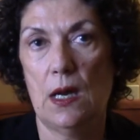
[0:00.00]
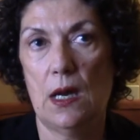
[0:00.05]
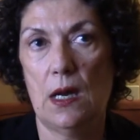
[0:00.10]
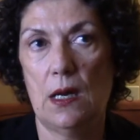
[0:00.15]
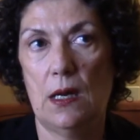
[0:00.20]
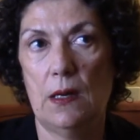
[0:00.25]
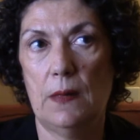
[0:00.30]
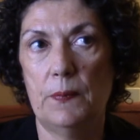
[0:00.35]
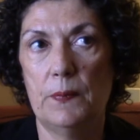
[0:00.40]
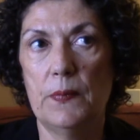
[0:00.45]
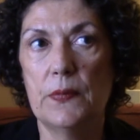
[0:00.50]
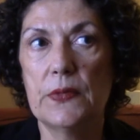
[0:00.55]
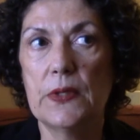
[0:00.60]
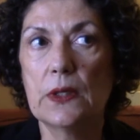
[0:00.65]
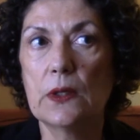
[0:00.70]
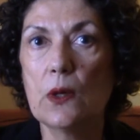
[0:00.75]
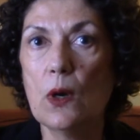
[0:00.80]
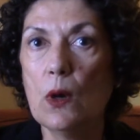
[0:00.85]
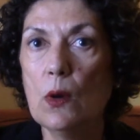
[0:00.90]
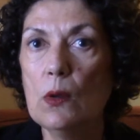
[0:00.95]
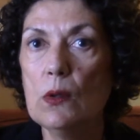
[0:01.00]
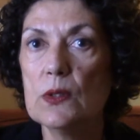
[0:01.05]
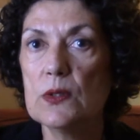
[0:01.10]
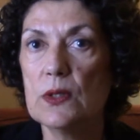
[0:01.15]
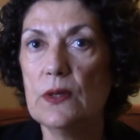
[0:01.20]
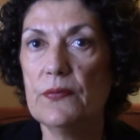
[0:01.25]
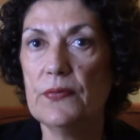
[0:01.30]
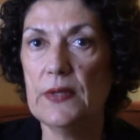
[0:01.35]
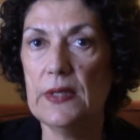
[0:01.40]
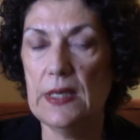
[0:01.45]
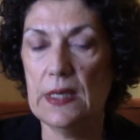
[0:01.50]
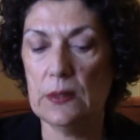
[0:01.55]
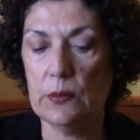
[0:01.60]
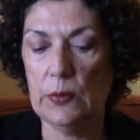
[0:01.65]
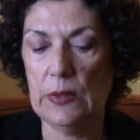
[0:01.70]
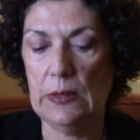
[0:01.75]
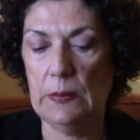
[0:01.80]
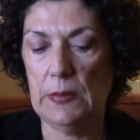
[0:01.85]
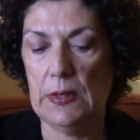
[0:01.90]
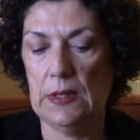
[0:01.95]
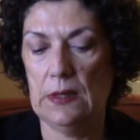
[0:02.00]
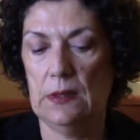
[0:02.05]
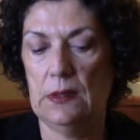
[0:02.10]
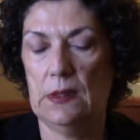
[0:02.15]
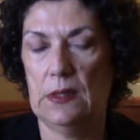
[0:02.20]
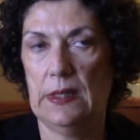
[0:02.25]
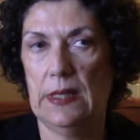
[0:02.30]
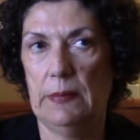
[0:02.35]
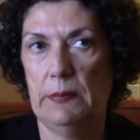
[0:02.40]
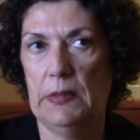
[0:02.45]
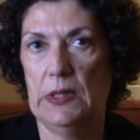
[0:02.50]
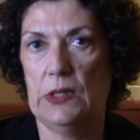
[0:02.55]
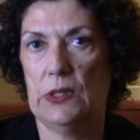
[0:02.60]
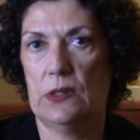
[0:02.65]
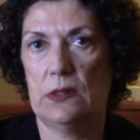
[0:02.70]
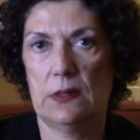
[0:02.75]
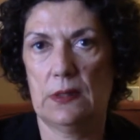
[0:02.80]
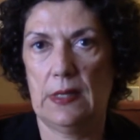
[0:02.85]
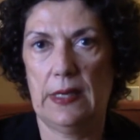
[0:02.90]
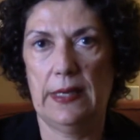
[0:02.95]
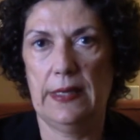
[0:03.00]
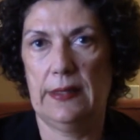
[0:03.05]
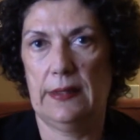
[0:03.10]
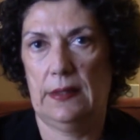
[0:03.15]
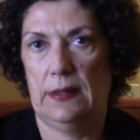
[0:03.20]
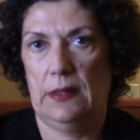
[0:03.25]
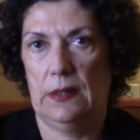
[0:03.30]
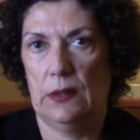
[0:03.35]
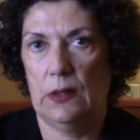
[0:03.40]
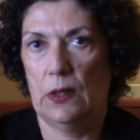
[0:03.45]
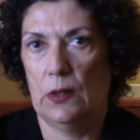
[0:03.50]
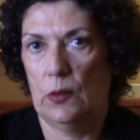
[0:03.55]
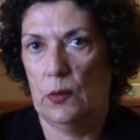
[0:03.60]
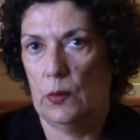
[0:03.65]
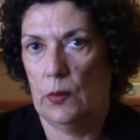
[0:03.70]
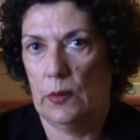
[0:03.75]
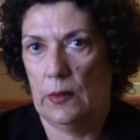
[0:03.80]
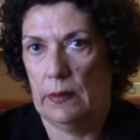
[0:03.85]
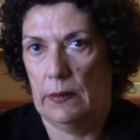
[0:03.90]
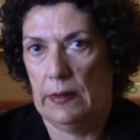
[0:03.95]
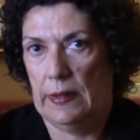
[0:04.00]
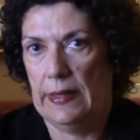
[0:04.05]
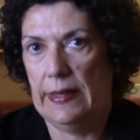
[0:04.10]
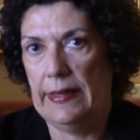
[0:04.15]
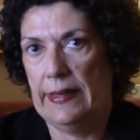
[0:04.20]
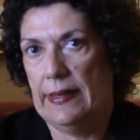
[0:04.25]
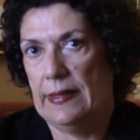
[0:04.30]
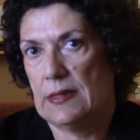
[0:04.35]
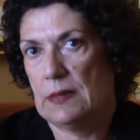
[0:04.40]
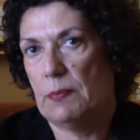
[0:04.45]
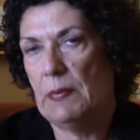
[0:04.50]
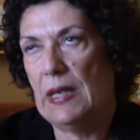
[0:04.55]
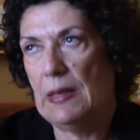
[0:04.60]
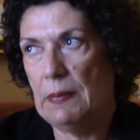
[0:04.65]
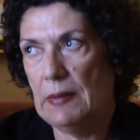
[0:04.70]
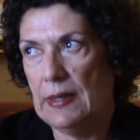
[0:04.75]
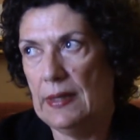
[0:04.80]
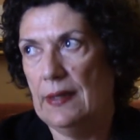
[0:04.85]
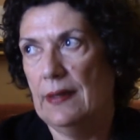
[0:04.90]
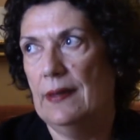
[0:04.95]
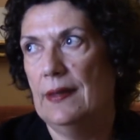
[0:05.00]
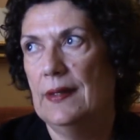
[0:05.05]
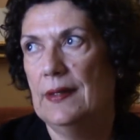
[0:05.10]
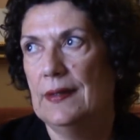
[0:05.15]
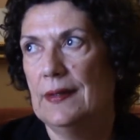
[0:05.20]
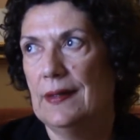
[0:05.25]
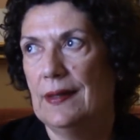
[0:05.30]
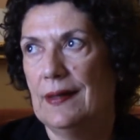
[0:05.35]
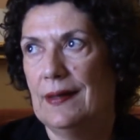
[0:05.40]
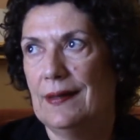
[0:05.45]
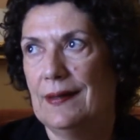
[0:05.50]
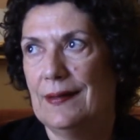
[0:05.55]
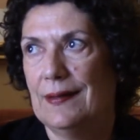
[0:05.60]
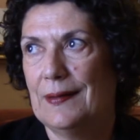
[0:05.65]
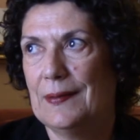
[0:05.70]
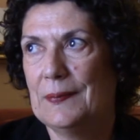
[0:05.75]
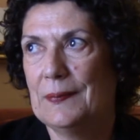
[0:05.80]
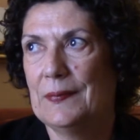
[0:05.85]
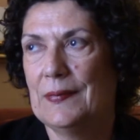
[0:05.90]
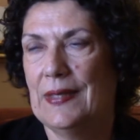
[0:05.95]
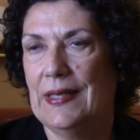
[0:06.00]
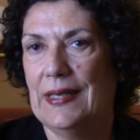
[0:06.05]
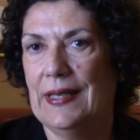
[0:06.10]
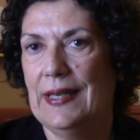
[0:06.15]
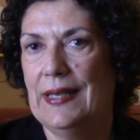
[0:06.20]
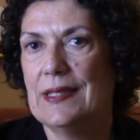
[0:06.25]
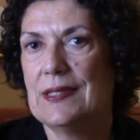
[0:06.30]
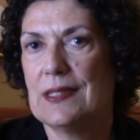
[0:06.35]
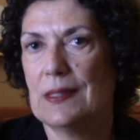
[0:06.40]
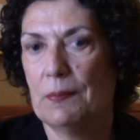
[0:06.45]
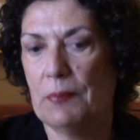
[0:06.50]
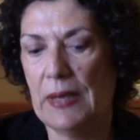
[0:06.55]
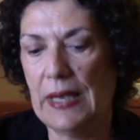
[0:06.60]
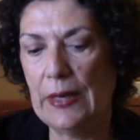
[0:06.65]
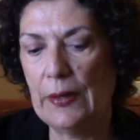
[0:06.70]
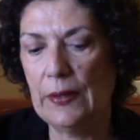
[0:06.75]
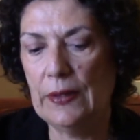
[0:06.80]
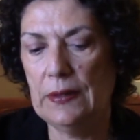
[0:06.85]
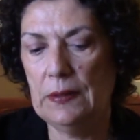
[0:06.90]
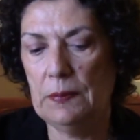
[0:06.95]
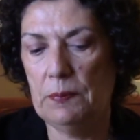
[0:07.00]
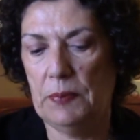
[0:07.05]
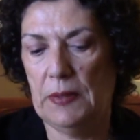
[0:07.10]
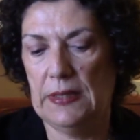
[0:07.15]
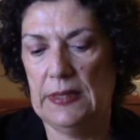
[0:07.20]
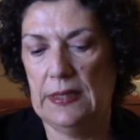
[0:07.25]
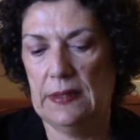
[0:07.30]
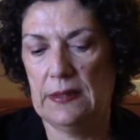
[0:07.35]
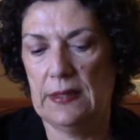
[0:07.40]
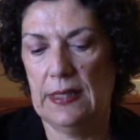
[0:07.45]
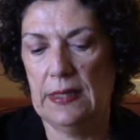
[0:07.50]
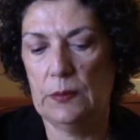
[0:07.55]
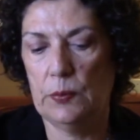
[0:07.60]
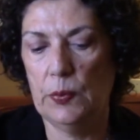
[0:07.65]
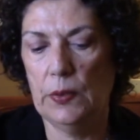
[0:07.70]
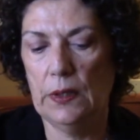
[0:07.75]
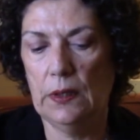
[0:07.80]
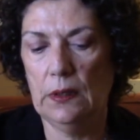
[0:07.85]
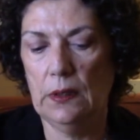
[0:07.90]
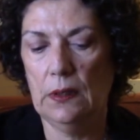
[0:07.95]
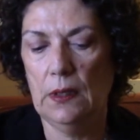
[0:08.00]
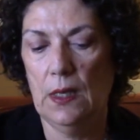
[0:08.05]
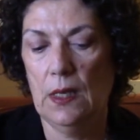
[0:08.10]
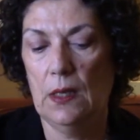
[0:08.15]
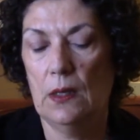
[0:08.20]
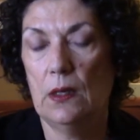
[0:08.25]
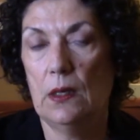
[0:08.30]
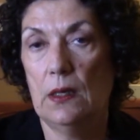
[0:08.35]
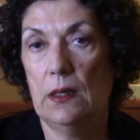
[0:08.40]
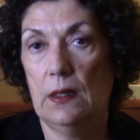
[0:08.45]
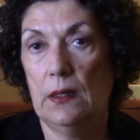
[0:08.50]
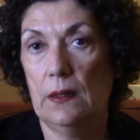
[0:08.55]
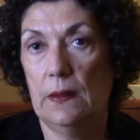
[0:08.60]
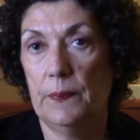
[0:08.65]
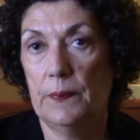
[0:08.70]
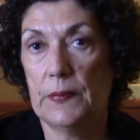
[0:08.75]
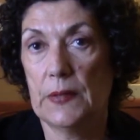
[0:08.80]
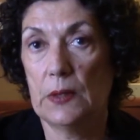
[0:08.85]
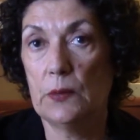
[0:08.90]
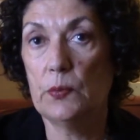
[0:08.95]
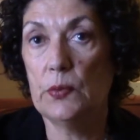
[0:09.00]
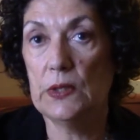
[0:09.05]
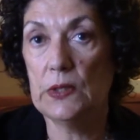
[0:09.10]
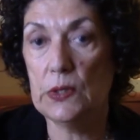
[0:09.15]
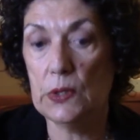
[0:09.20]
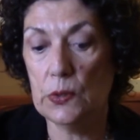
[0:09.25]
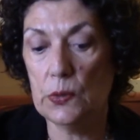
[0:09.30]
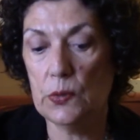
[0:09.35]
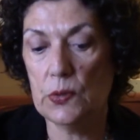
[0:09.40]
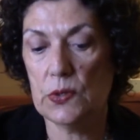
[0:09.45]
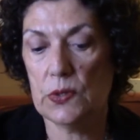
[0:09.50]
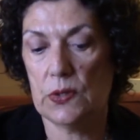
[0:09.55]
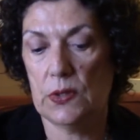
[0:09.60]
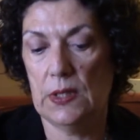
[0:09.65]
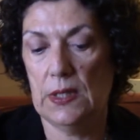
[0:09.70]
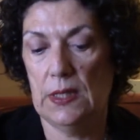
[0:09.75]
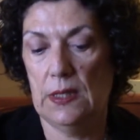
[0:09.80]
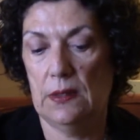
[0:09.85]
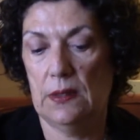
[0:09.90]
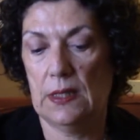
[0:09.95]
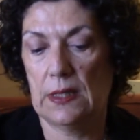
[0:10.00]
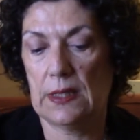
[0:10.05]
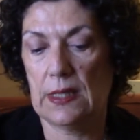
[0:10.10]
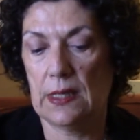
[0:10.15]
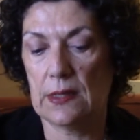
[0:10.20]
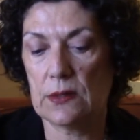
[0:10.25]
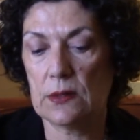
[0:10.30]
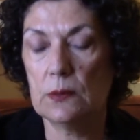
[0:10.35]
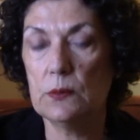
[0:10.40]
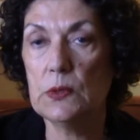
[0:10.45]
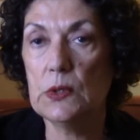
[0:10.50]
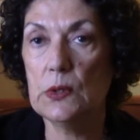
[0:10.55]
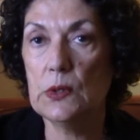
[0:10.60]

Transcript: The goals of the agreement, let me just, like, you know, it's maybe it's apparent, but it will reduce the custom